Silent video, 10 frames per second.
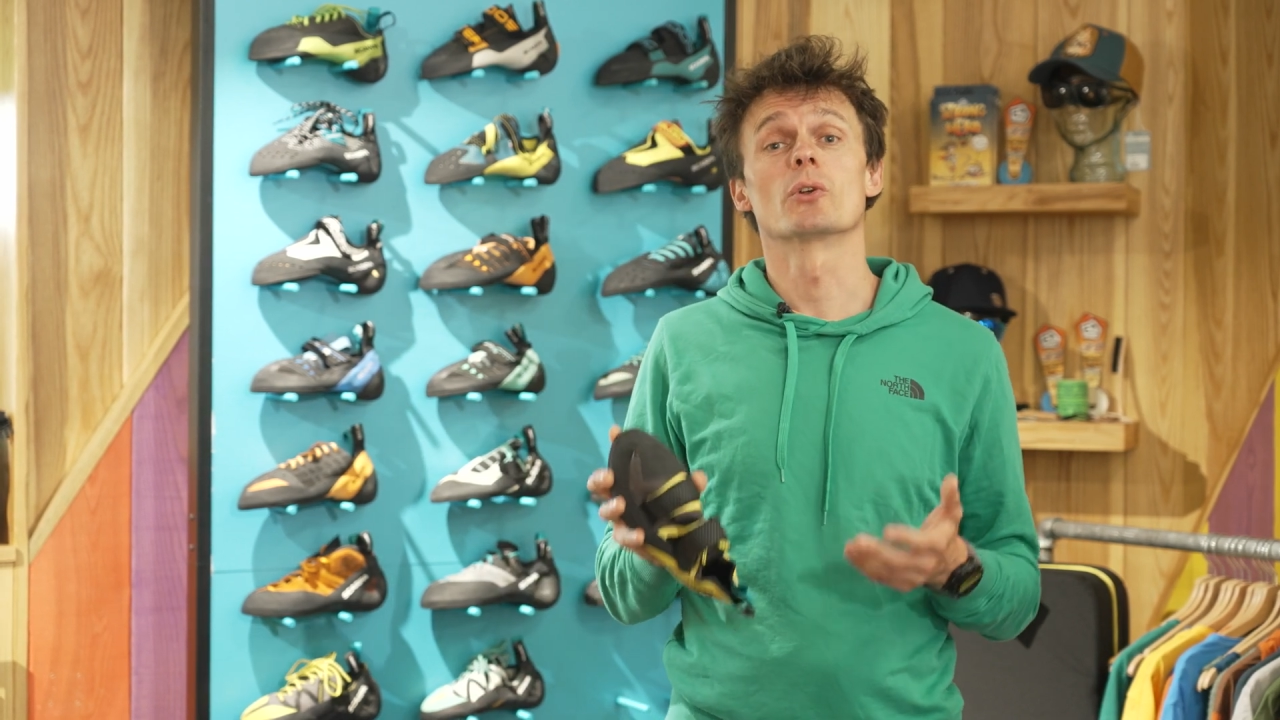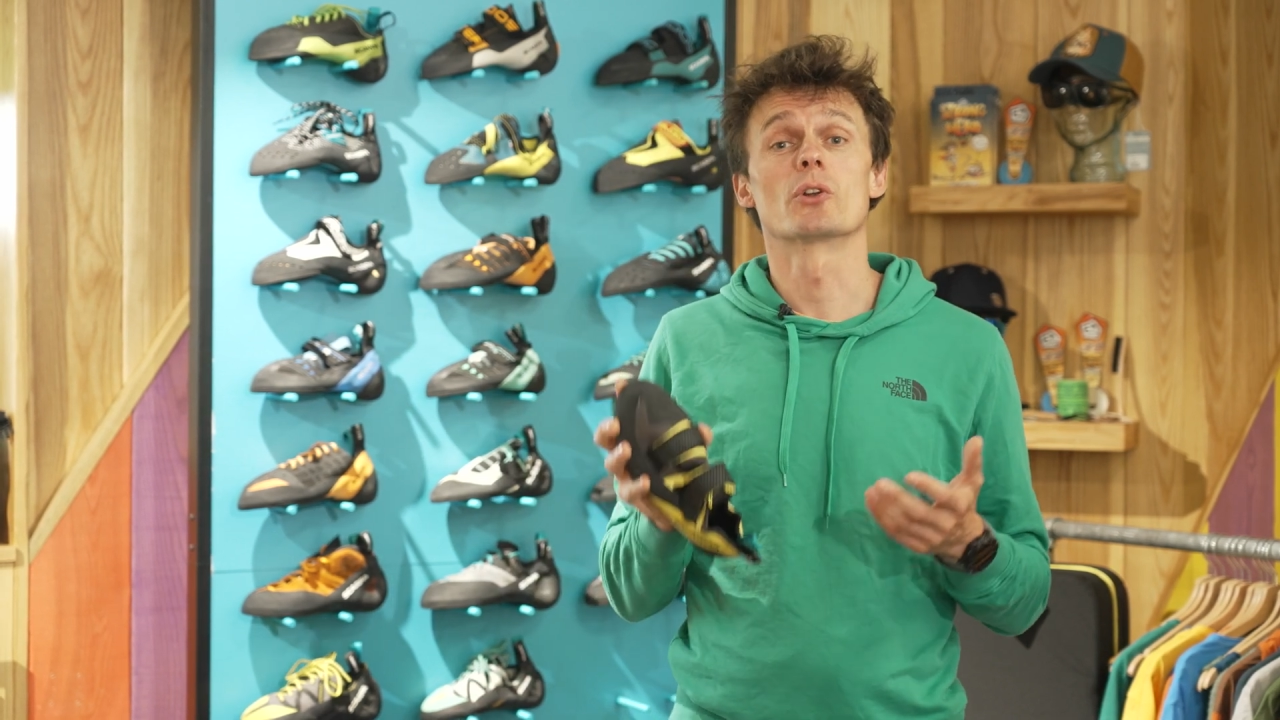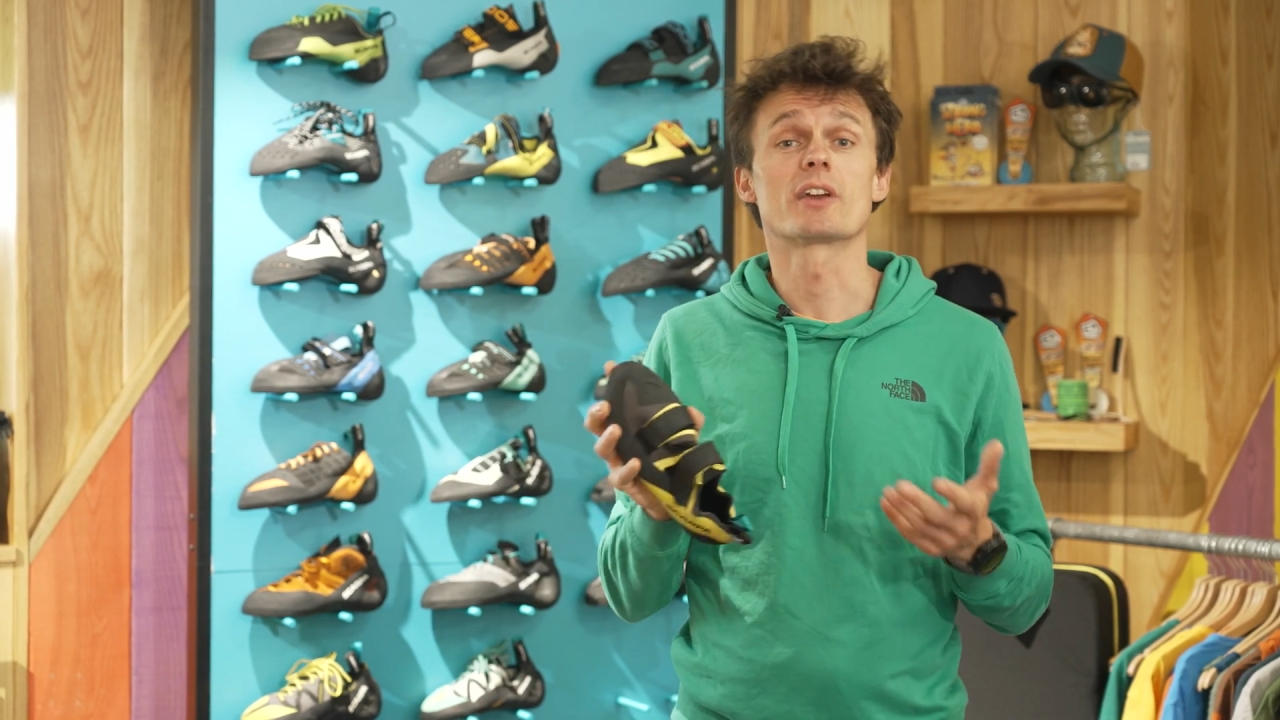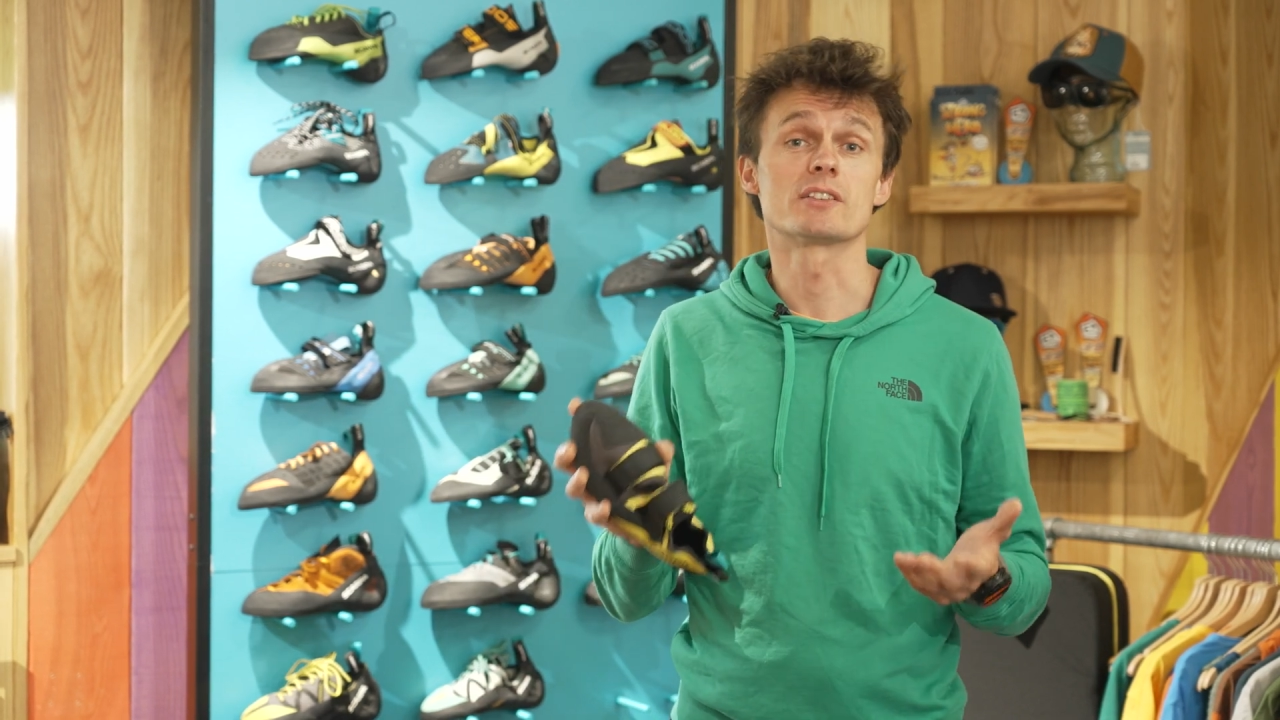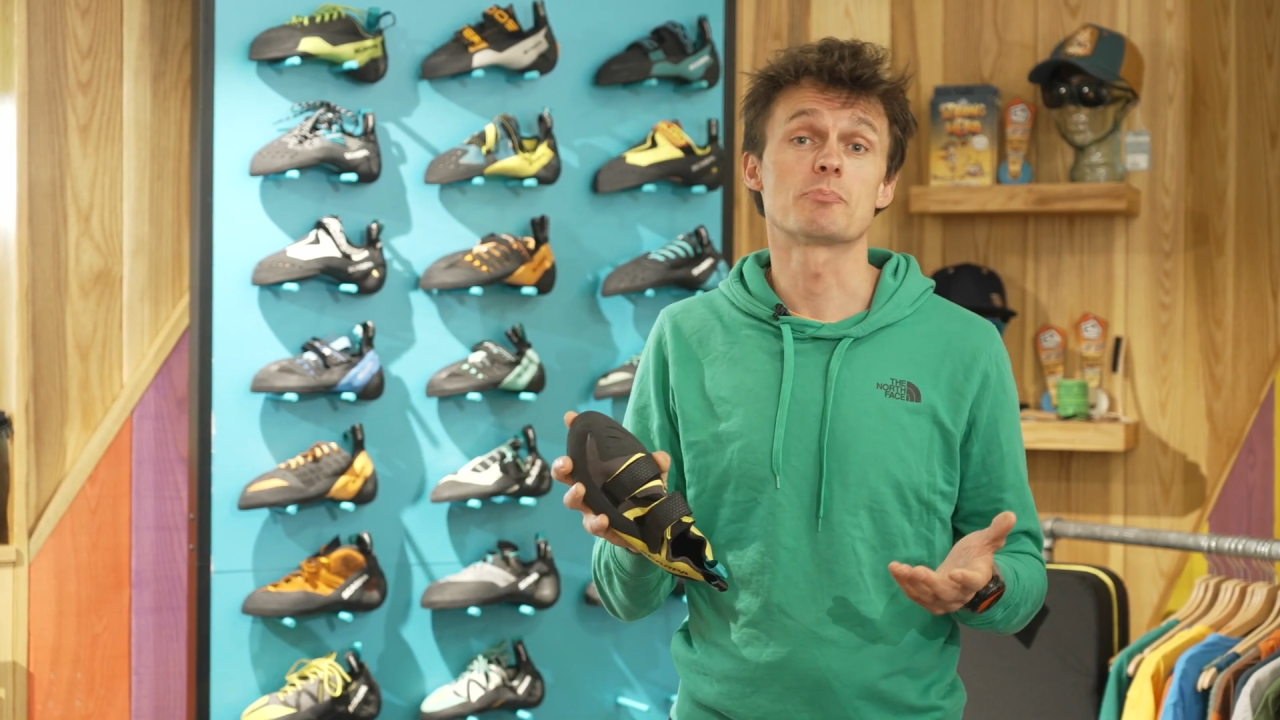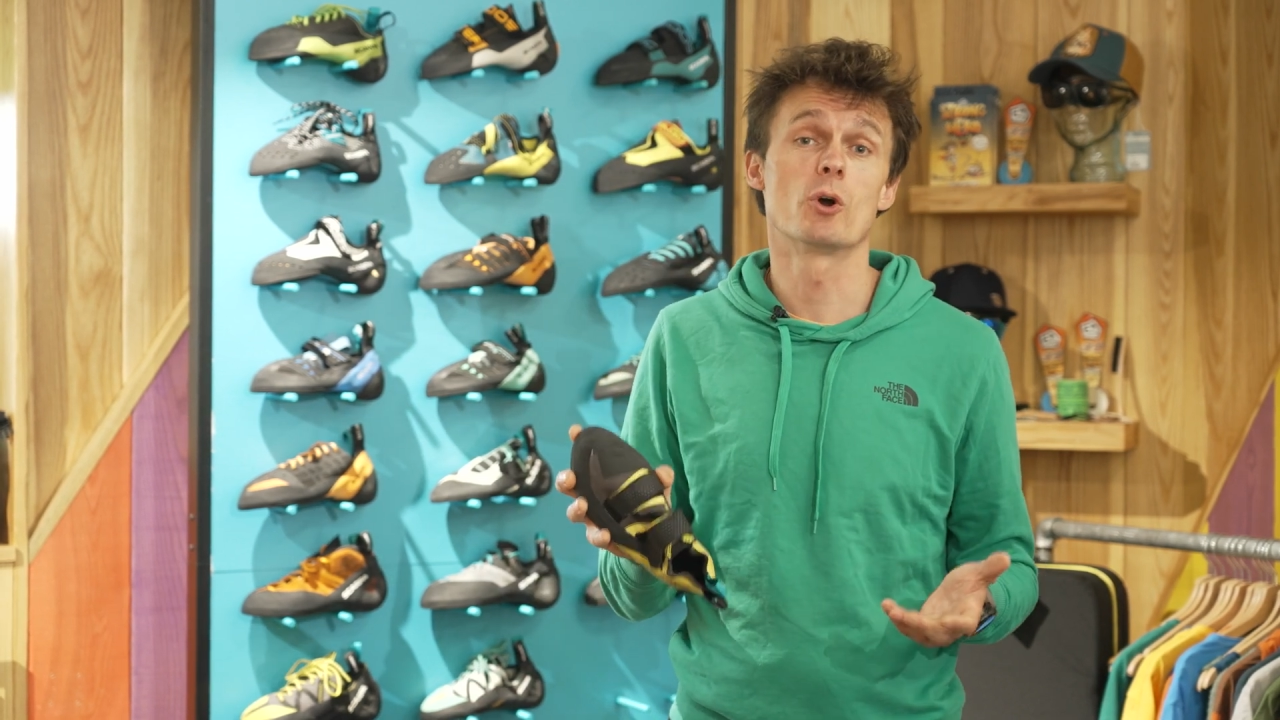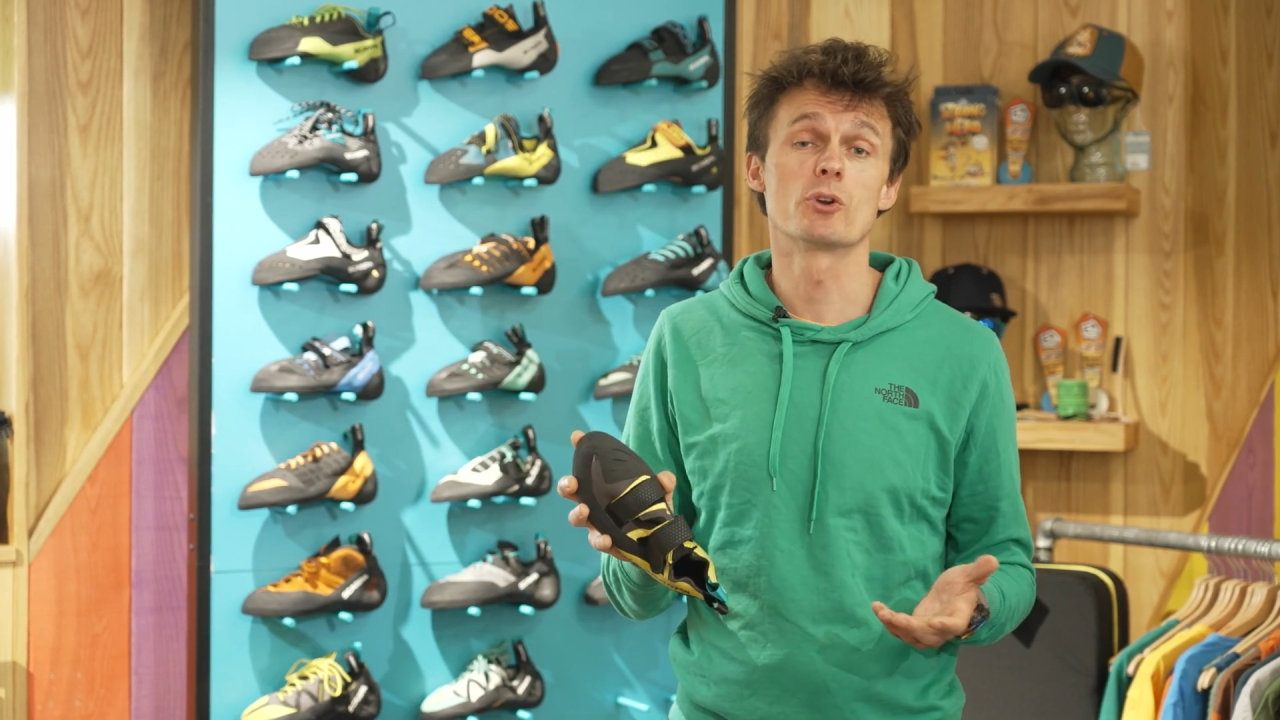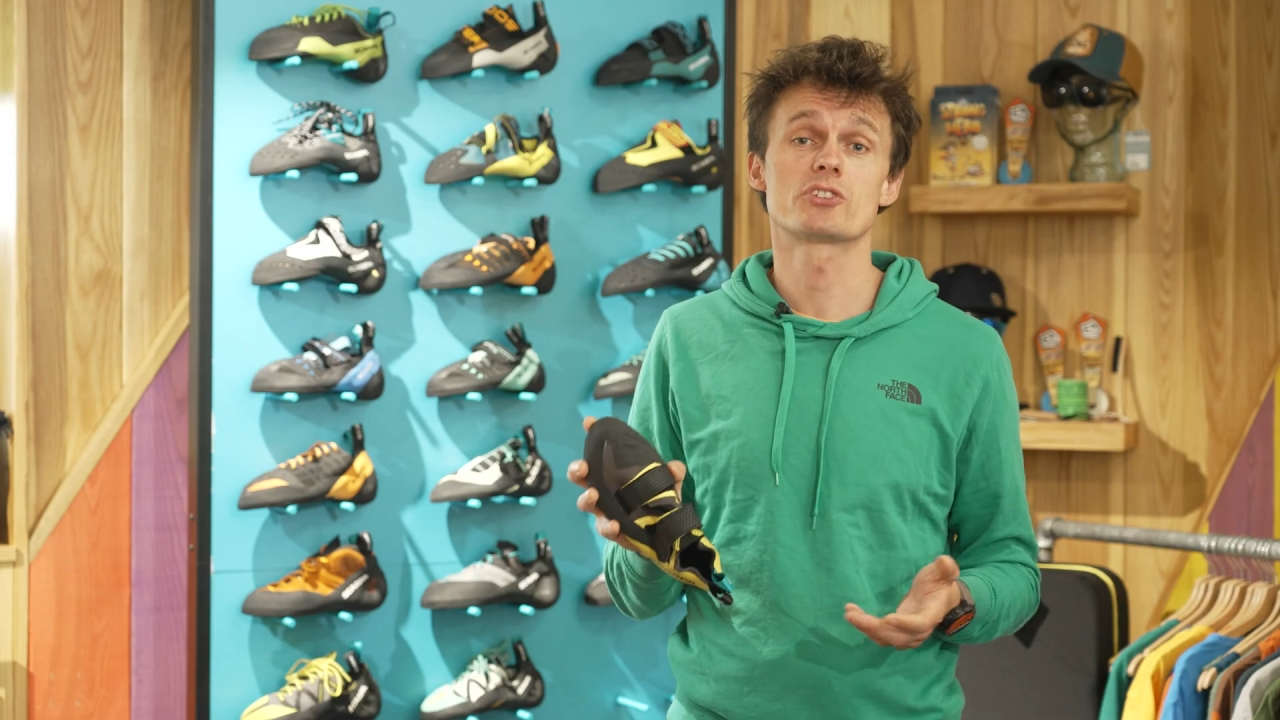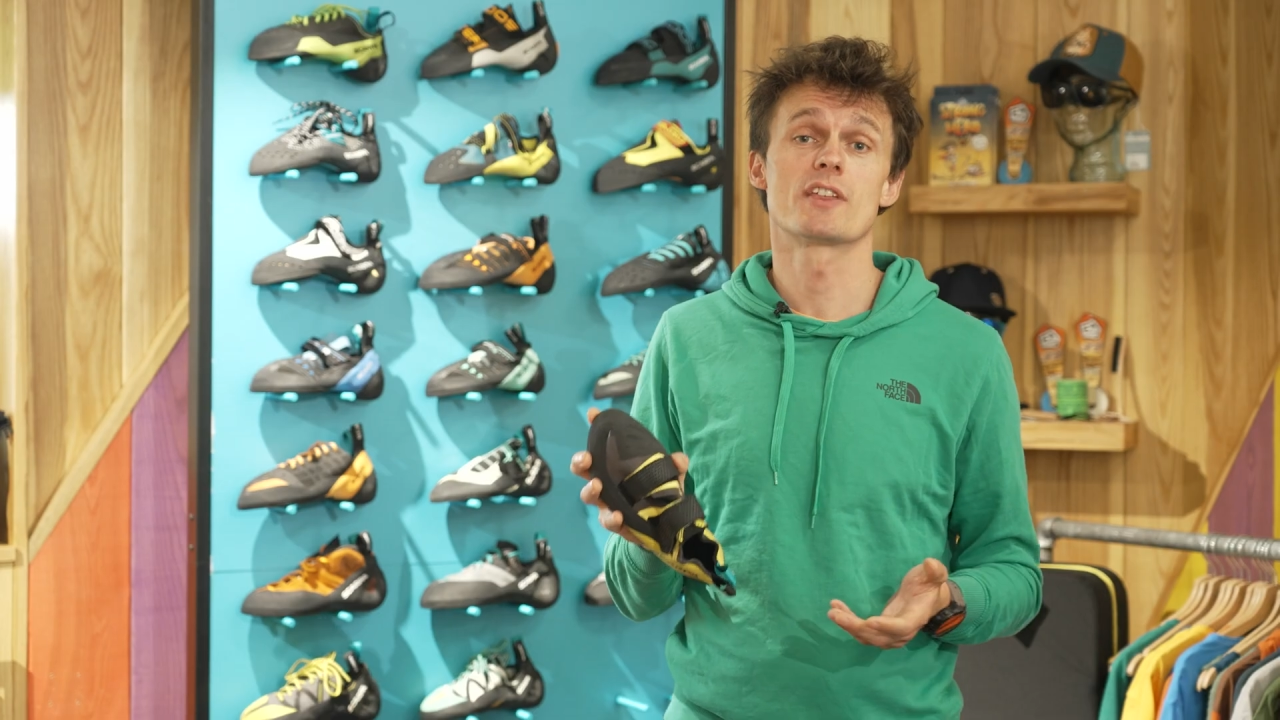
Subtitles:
looking to push